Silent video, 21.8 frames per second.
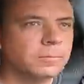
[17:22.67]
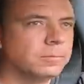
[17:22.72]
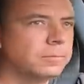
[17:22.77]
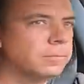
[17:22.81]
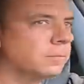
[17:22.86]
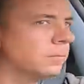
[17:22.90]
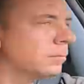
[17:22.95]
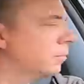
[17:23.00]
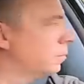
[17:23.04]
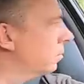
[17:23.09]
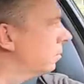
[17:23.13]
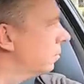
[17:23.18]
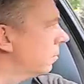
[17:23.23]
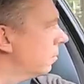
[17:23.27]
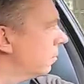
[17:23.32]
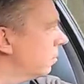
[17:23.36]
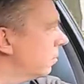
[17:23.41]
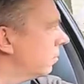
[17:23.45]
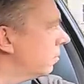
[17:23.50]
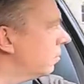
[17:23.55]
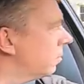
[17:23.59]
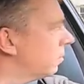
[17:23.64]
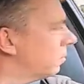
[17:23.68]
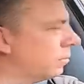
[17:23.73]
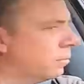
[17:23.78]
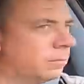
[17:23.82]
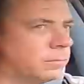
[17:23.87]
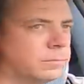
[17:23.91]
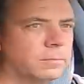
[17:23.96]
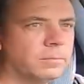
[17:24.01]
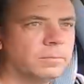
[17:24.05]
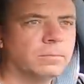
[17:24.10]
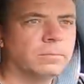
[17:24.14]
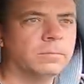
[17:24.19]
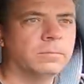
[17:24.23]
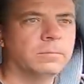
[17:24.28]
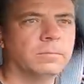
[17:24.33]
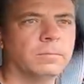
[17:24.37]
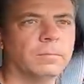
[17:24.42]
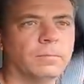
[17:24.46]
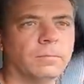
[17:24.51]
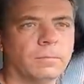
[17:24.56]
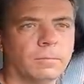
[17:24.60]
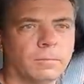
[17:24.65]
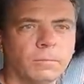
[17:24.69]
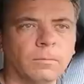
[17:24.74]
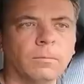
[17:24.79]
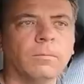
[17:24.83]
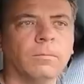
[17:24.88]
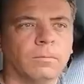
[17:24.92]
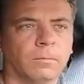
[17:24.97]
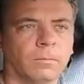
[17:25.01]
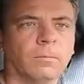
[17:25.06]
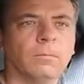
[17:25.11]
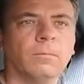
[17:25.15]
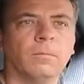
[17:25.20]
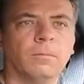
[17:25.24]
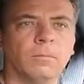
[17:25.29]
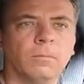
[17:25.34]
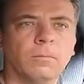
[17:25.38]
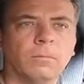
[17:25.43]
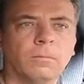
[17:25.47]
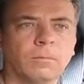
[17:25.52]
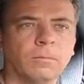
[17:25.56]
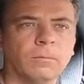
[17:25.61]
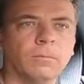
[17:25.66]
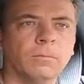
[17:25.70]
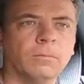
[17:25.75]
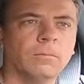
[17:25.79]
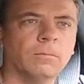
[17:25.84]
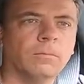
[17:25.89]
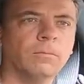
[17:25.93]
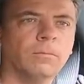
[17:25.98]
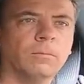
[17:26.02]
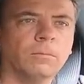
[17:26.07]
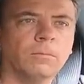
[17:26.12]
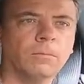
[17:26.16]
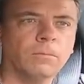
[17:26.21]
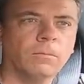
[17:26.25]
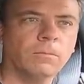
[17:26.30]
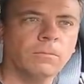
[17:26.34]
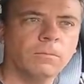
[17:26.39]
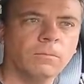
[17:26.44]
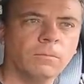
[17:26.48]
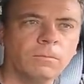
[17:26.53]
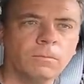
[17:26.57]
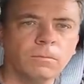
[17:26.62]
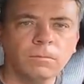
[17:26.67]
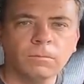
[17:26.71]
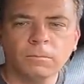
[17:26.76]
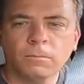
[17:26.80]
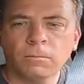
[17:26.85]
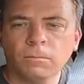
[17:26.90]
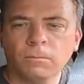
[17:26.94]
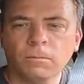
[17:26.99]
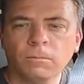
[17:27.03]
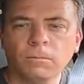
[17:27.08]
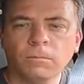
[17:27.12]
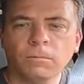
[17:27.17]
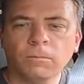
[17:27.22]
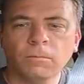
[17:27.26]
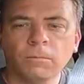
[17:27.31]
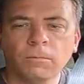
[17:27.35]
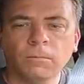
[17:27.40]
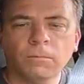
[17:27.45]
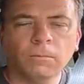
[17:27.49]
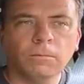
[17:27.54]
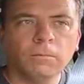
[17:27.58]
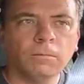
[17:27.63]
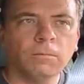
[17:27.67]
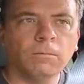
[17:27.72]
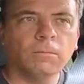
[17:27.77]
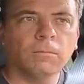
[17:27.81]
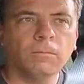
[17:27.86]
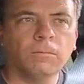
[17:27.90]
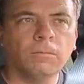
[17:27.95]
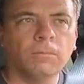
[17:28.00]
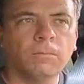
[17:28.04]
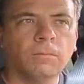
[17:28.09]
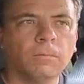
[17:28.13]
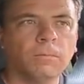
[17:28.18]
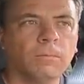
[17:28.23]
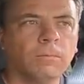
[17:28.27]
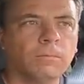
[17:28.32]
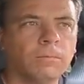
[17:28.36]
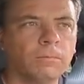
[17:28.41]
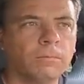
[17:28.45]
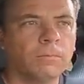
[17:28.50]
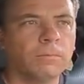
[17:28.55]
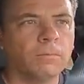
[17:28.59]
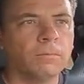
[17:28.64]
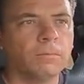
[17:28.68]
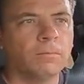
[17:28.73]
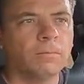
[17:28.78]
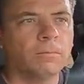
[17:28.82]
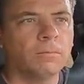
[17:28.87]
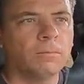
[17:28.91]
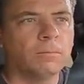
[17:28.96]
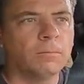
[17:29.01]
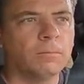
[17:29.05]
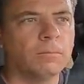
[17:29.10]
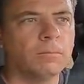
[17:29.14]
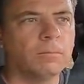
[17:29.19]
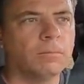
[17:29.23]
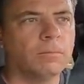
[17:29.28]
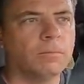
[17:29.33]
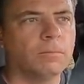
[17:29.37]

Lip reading: (not speaking)